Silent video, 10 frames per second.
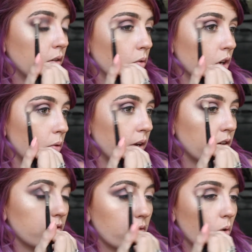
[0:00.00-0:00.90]
We're
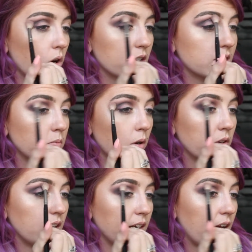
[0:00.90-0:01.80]
going for
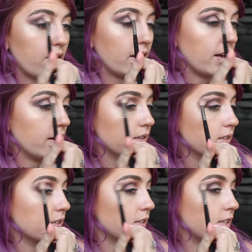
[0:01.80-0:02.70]
smoky now, I
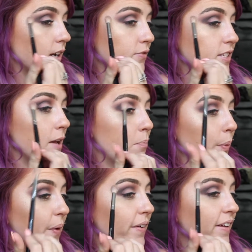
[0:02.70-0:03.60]
guess, instead of
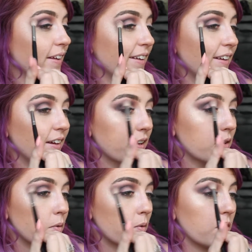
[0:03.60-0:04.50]
simple.
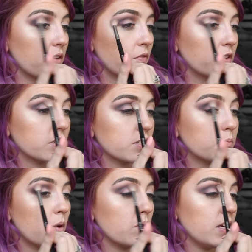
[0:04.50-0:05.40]
We're going for
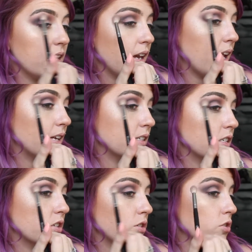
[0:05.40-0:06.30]
smoky and
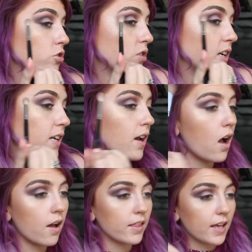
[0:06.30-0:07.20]
sultry,
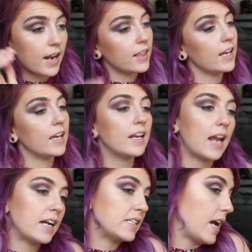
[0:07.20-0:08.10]
kind of like a
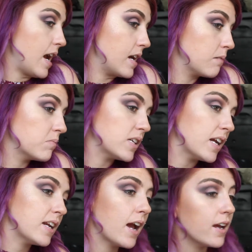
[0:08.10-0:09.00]
nighttime
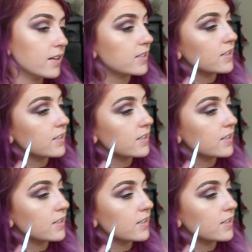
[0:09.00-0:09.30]
date night